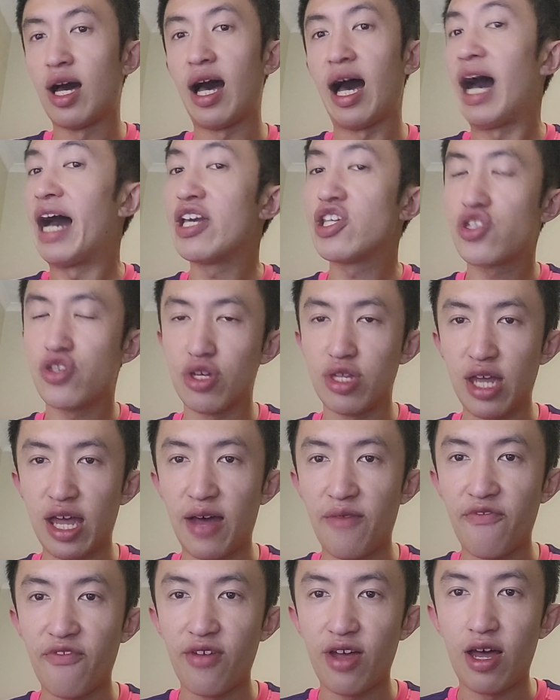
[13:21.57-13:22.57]
I should
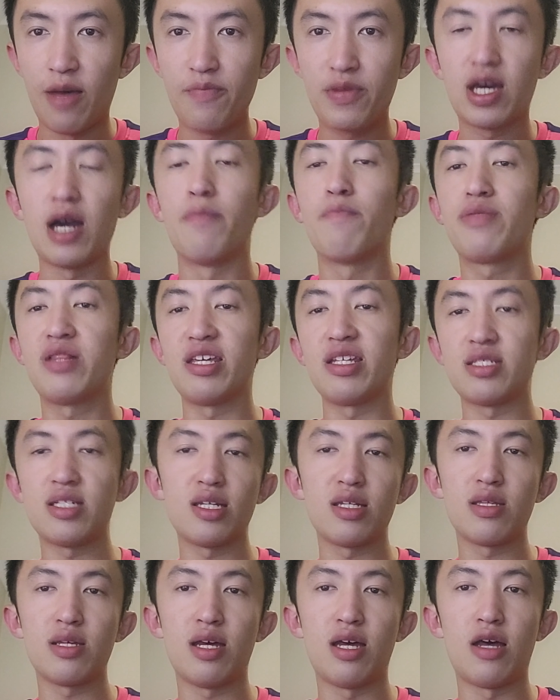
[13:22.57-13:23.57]
have
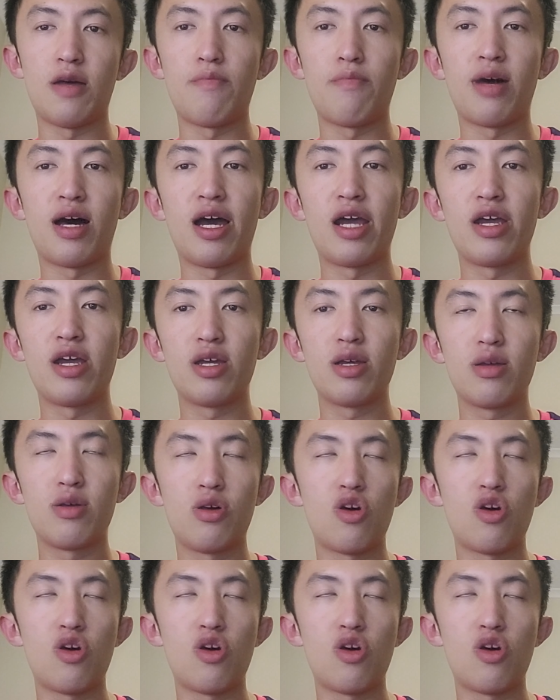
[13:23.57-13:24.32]
completed my